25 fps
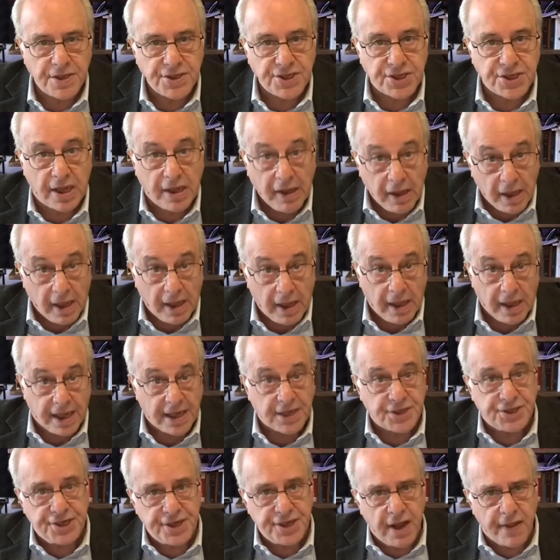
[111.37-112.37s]
So
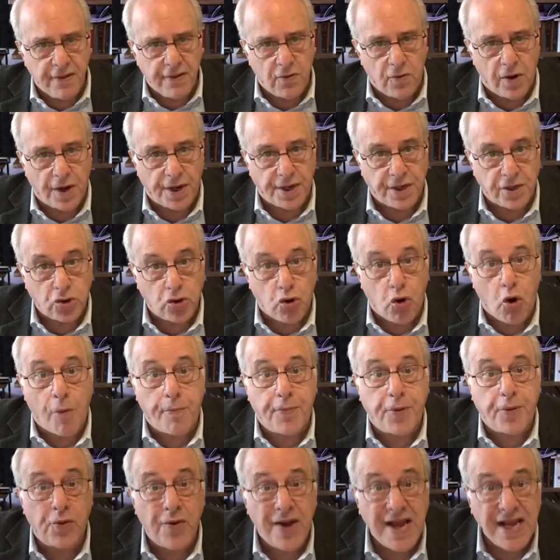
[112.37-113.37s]
here's another one.
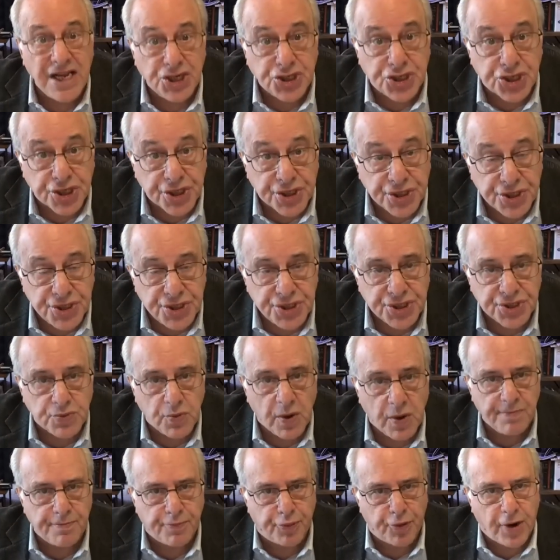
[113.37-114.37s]
Corporations,
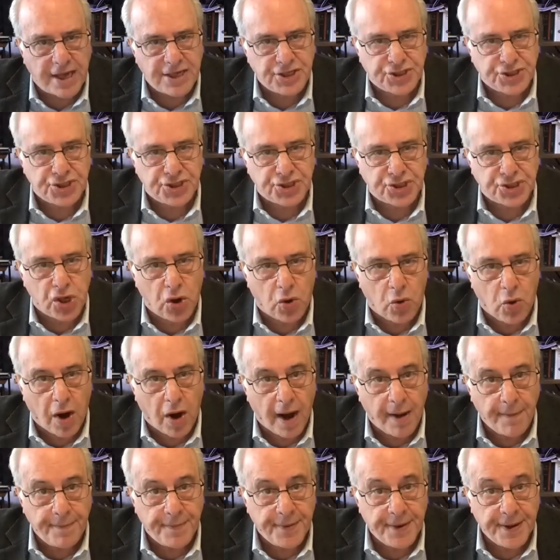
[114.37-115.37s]
when prices go
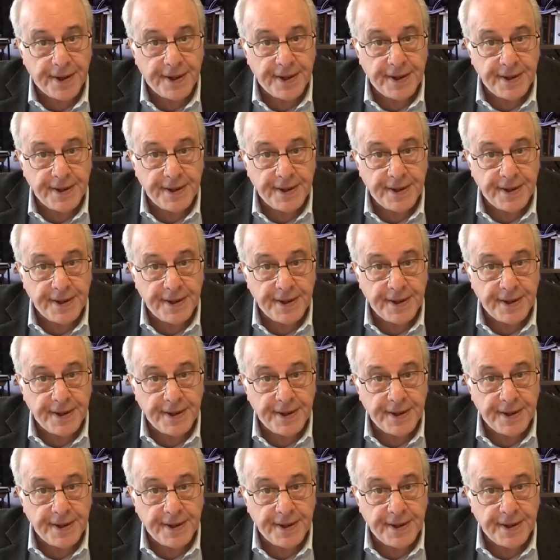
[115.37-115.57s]
up,